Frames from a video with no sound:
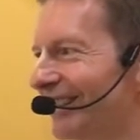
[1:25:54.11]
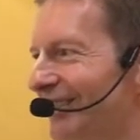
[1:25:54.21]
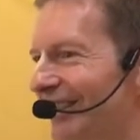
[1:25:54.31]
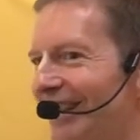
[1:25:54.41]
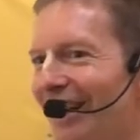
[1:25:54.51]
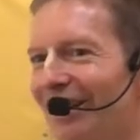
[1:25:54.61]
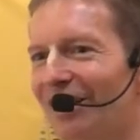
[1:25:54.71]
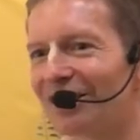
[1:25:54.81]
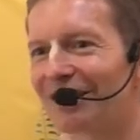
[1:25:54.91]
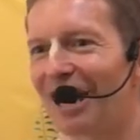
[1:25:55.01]
You see,
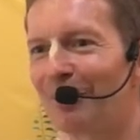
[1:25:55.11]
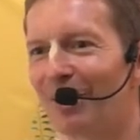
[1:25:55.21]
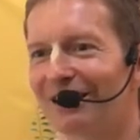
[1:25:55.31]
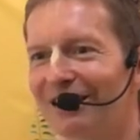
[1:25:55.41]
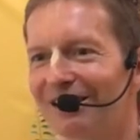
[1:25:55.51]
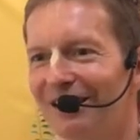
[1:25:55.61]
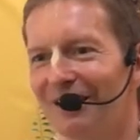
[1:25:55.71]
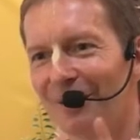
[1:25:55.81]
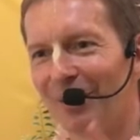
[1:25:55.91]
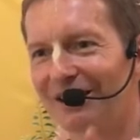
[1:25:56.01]
just like Bhaktis,
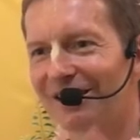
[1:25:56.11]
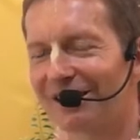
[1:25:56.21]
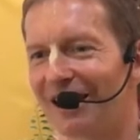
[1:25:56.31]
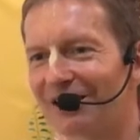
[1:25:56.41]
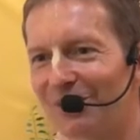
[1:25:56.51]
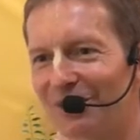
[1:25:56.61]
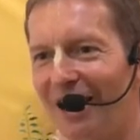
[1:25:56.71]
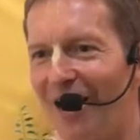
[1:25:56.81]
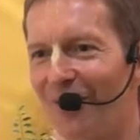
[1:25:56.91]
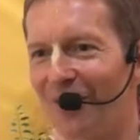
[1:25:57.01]
Bhaktisiddhanta
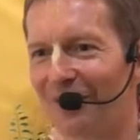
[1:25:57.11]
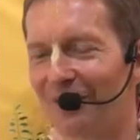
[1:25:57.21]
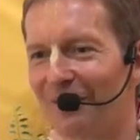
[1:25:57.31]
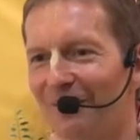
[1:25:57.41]
Thakur,